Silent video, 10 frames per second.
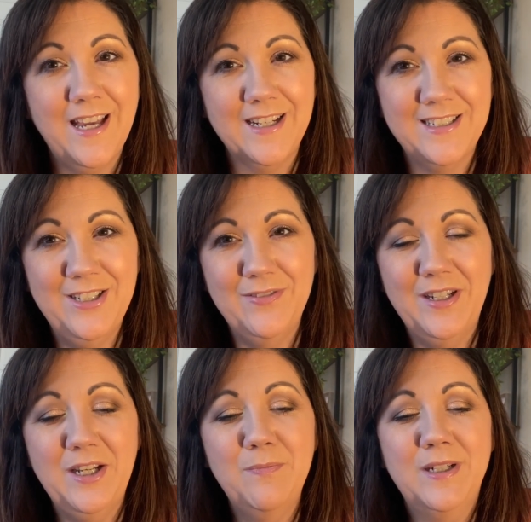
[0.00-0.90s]

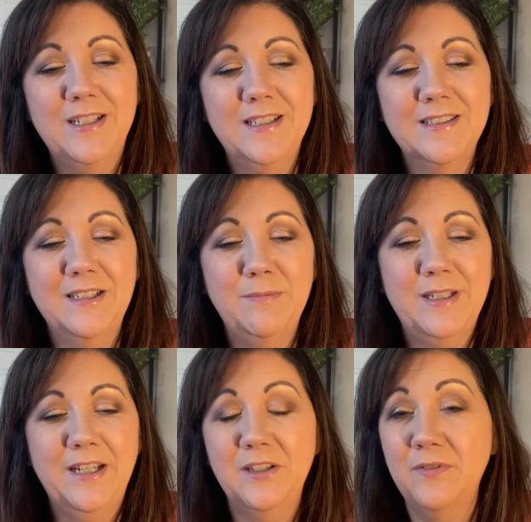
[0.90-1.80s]
activity, but it is going to be
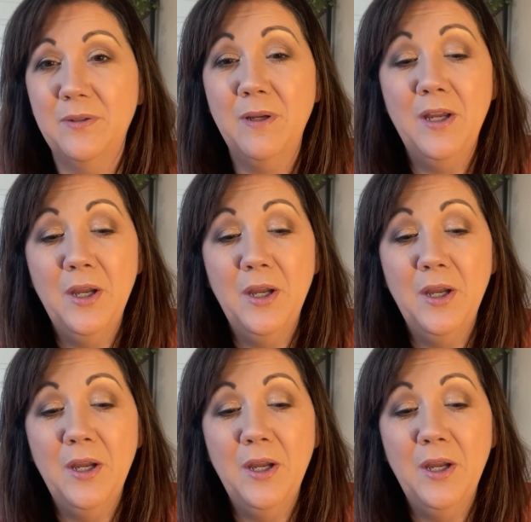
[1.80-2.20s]
kind of a,